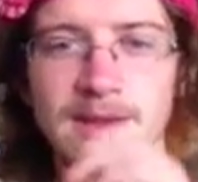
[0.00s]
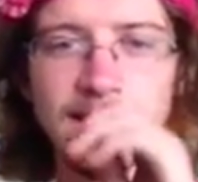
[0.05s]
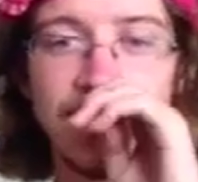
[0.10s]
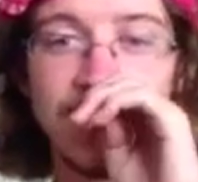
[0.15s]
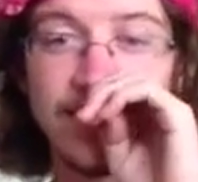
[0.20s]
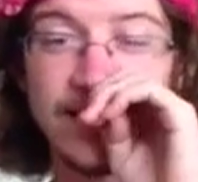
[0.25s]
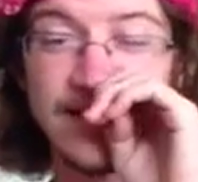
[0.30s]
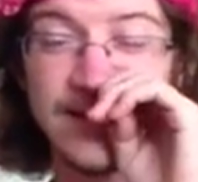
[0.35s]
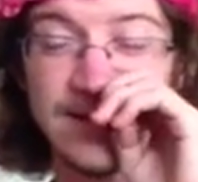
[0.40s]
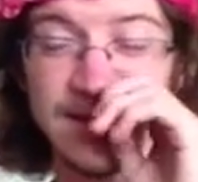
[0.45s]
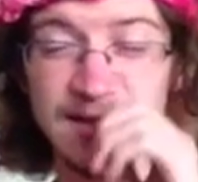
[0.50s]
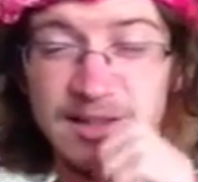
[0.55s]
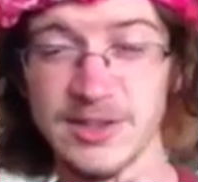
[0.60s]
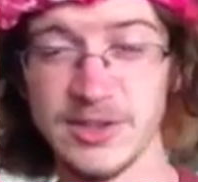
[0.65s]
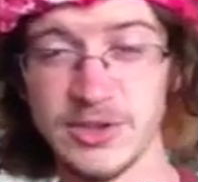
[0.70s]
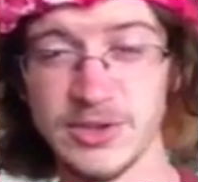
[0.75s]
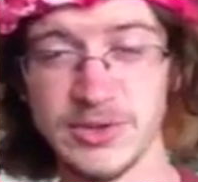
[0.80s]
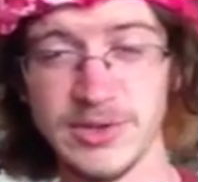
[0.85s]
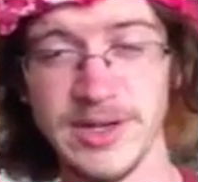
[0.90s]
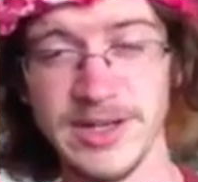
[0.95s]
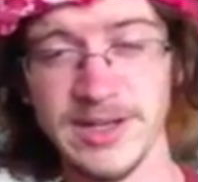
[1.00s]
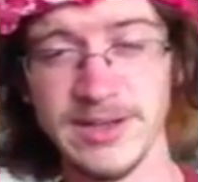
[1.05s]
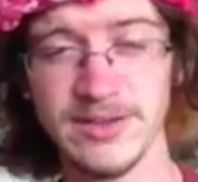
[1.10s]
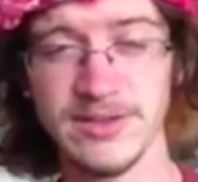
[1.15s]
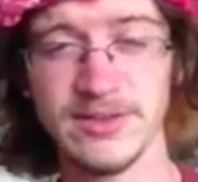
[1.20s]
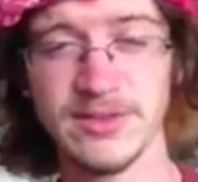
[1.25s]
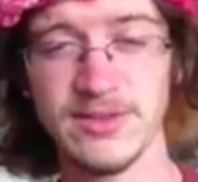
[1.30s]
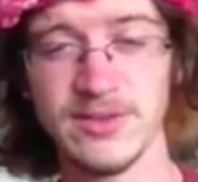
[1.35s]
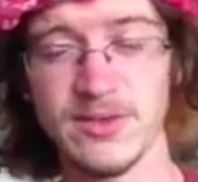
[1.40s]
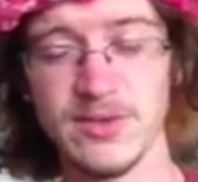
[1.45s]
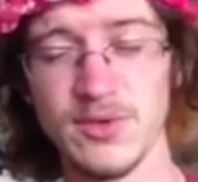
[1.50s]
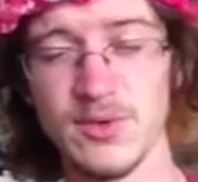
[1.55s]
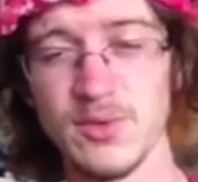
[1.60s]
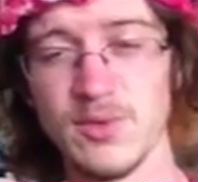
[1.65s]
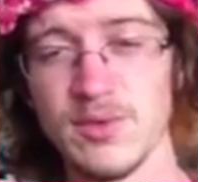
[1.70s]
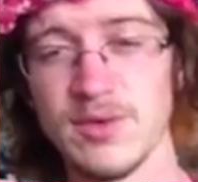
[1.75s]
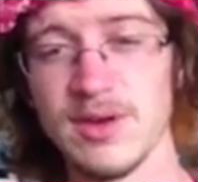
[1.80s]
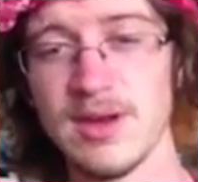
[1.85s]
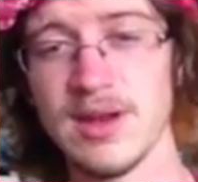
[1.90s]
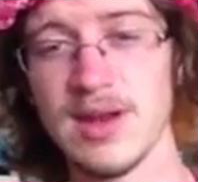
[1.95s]
Again, the trick is to
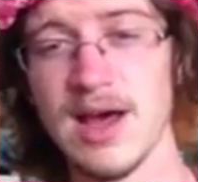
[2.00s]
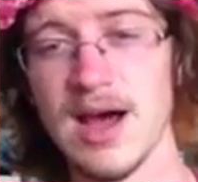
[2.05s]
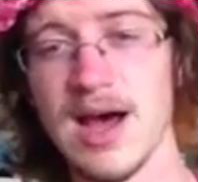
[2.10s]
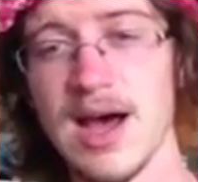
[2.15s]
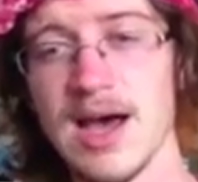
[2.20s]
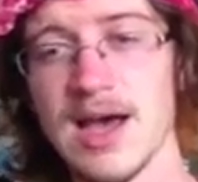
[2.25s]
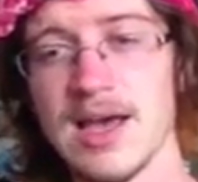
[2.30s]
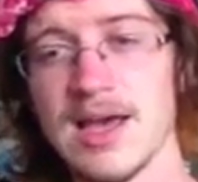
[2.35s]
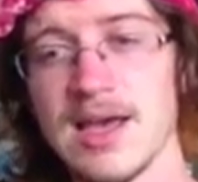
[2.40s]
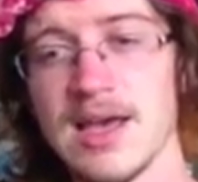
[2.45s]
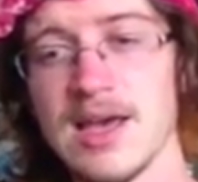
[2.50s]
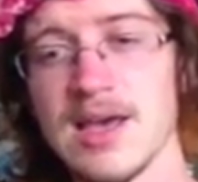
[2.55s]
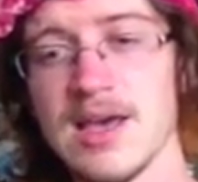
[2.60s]
not